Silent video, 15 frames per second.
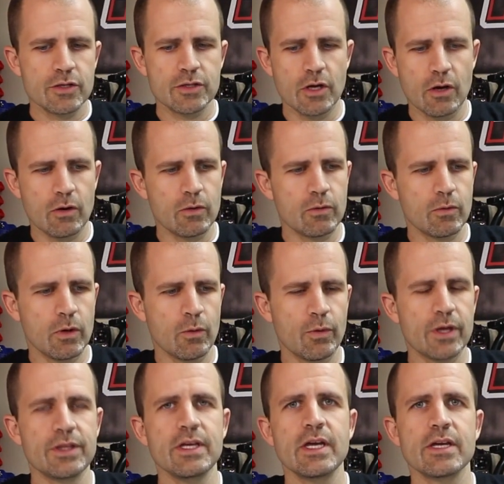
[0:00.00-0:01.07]
So
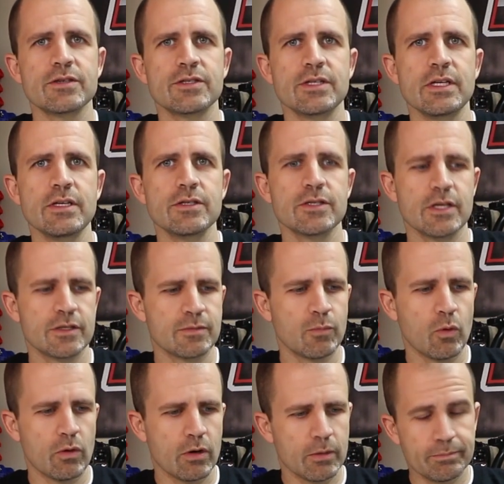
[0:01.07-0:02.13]
with ESCs, it's
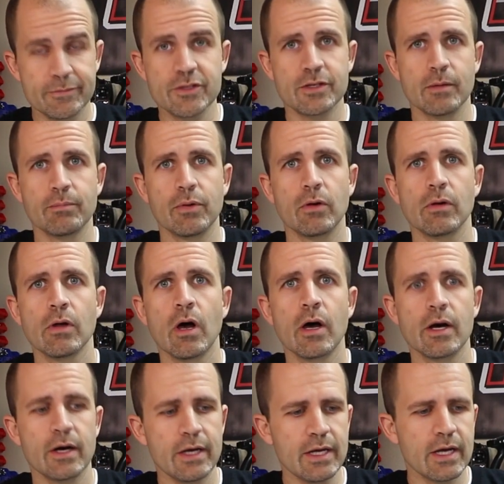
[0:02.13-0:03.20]
more simple.
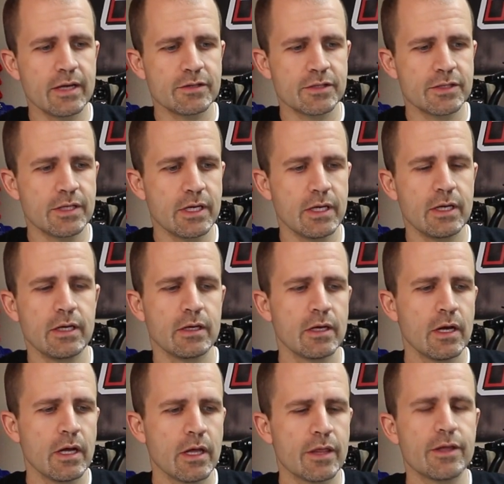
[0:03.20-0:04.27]
On an
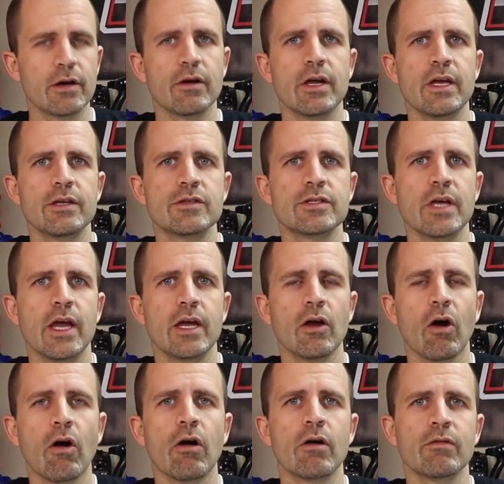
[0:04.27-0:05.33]
ESC, there is a
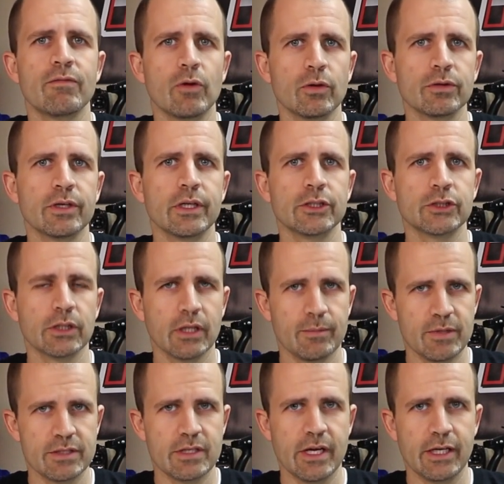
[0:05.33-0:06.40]
hard voltage
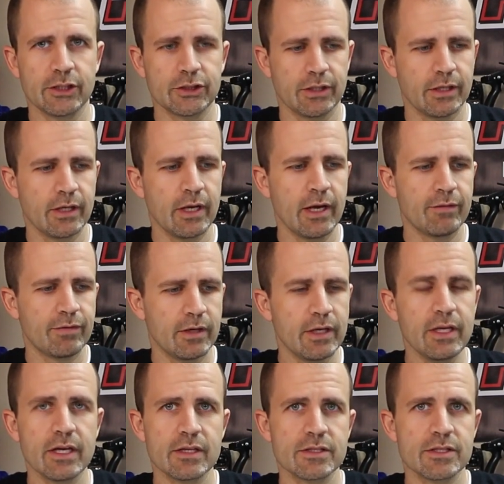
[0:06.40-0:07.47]
limitation. If an
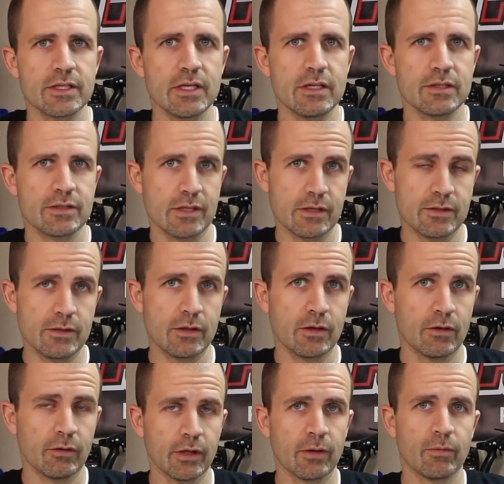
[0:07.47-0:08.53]
ESC says you
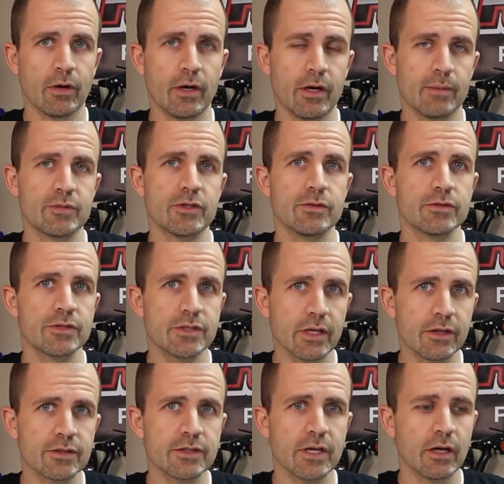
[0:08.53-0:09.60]
only run up to
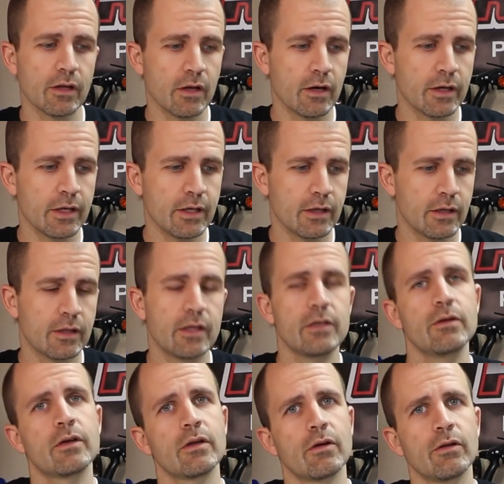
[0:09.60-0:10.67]
six cell on it,
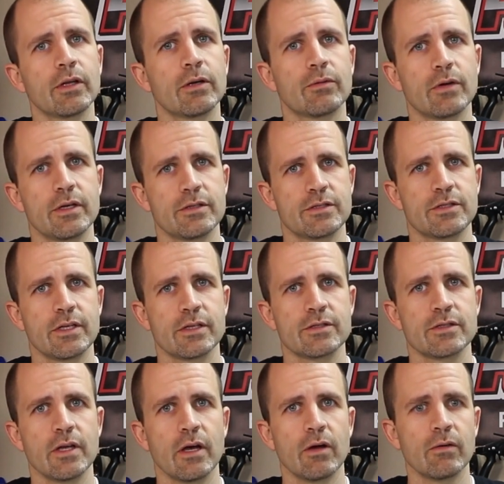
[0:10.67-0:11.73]
then you can only run
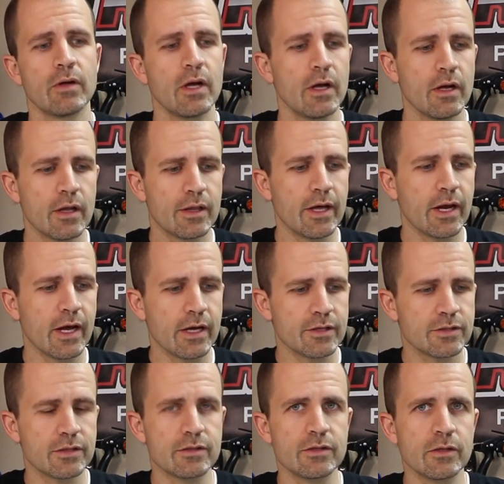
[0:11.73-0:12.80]
six cell. That
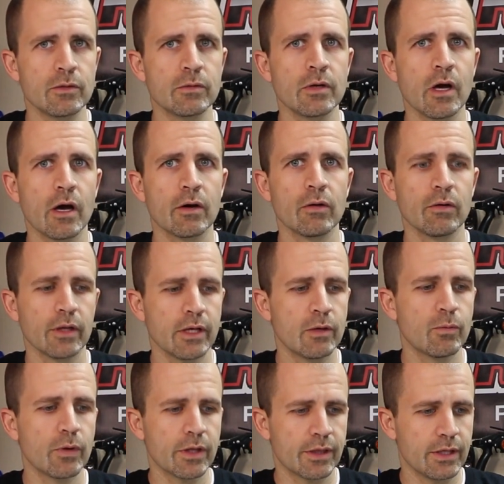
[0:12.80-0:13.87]
has to do not
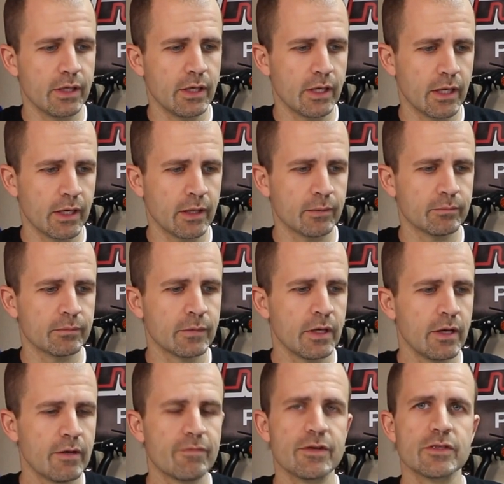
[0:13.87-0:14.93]
only with the um,
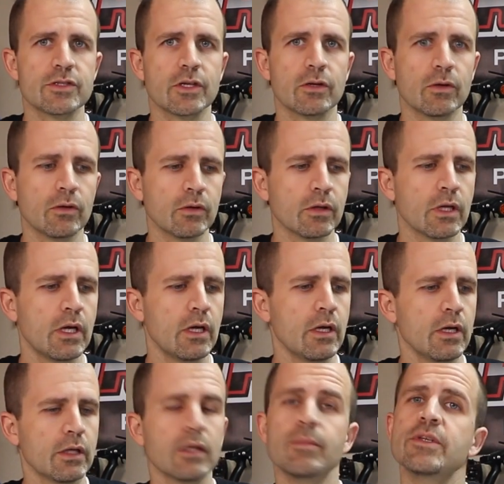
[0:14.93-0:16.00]
physical
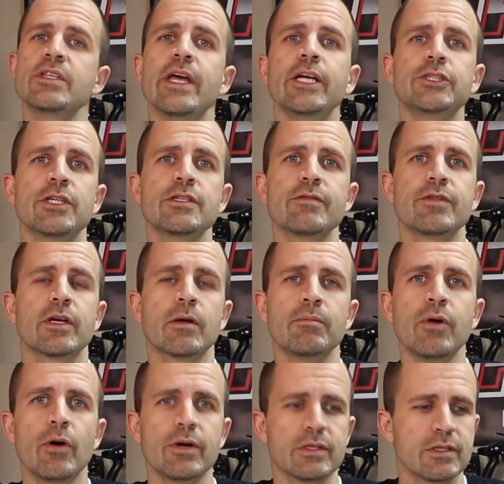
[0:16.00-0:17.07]
limitations of the
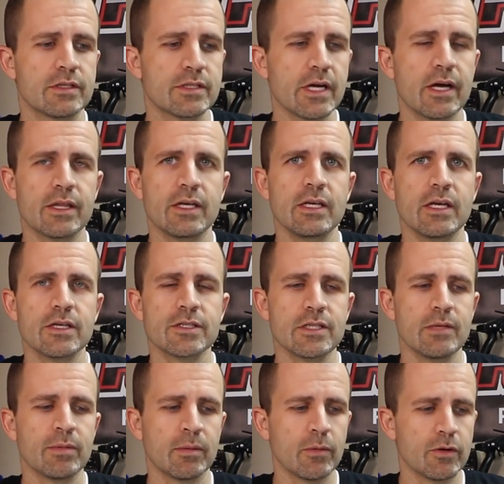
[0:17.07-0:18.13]
components inside of the
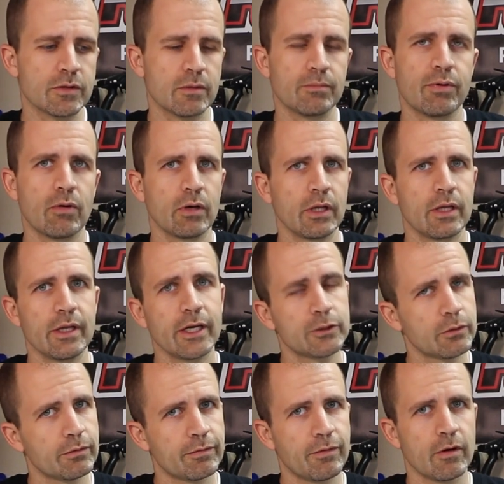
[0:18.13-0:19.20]
ESC, but most importantly, the
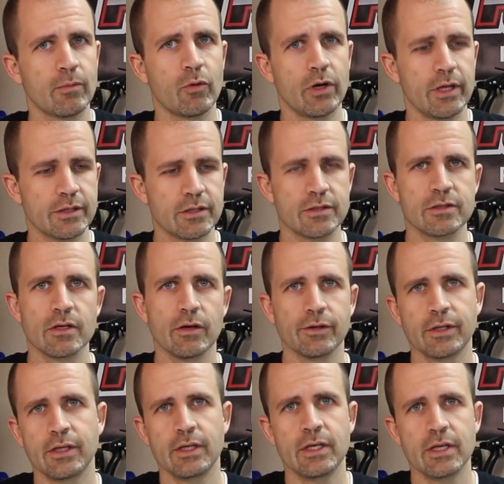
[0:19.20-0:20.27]
actual firmware that's
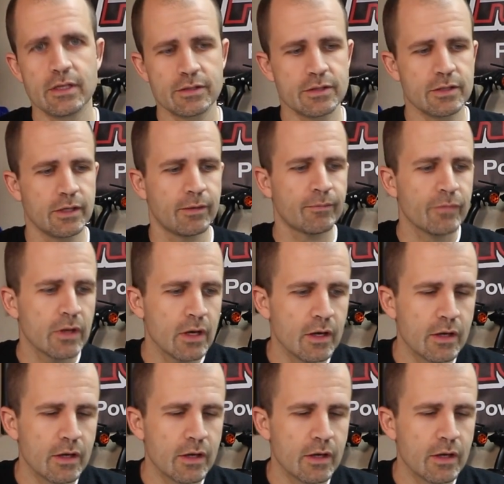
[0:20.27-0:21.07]
installed in the ESC.